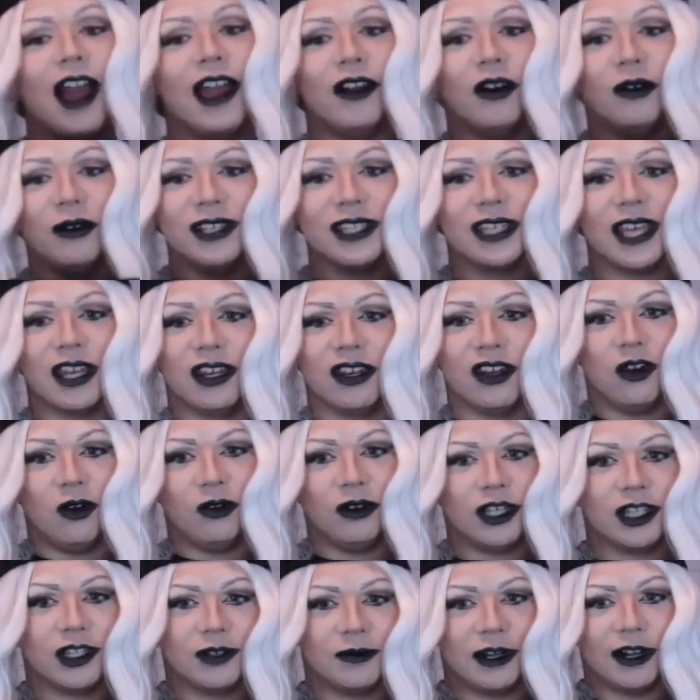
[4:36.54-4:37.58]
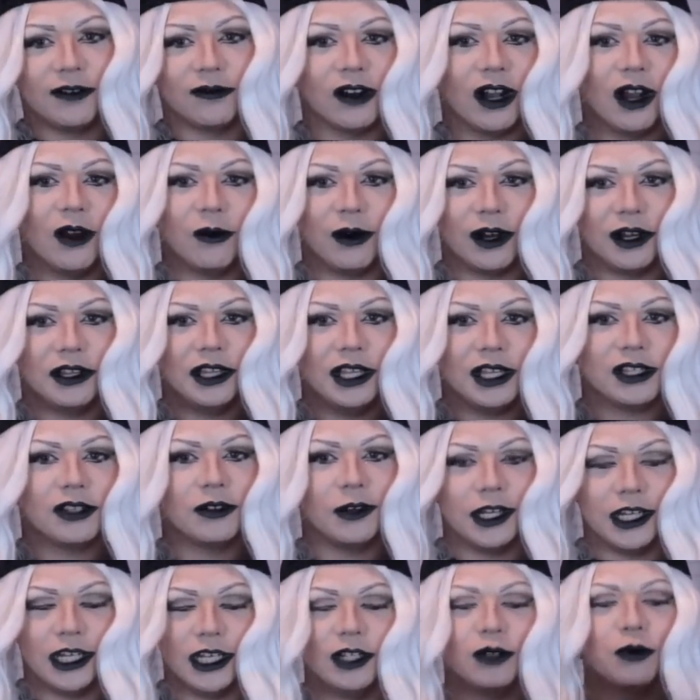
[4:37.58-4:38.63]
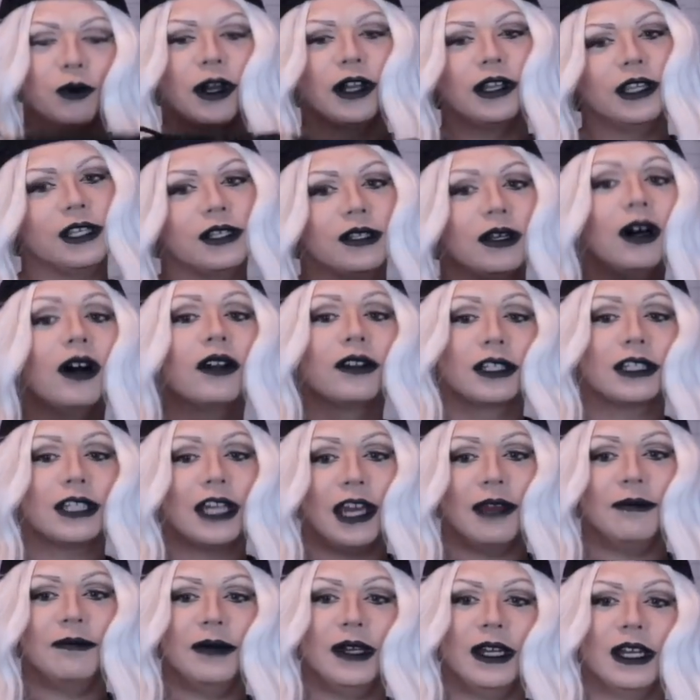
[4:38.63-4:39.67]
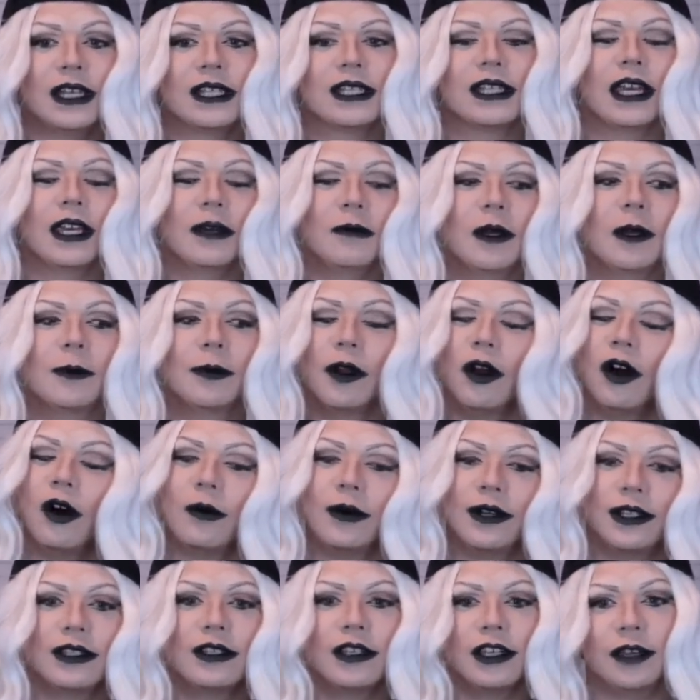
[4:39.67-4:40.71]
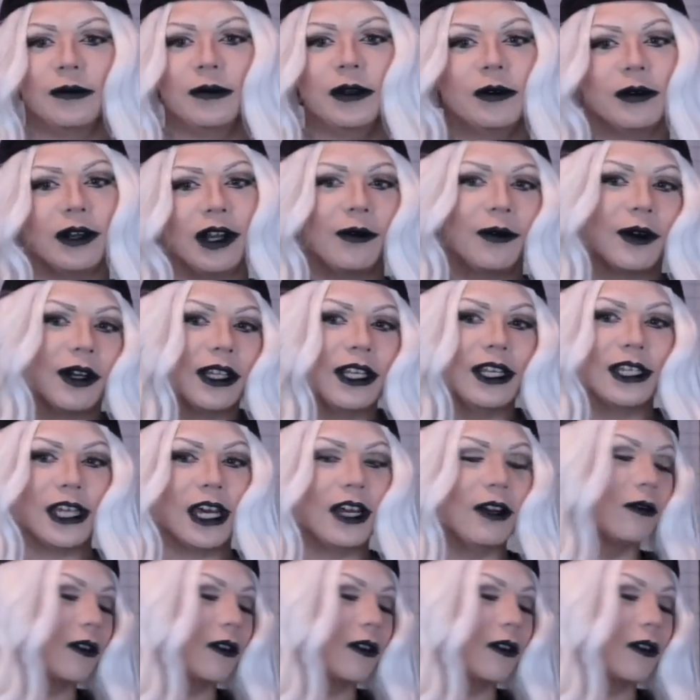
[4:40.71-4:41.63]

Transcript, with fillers: I always get noticed whenever I wear these, so I need to wear these all the time because like people always look at me when I wear these. I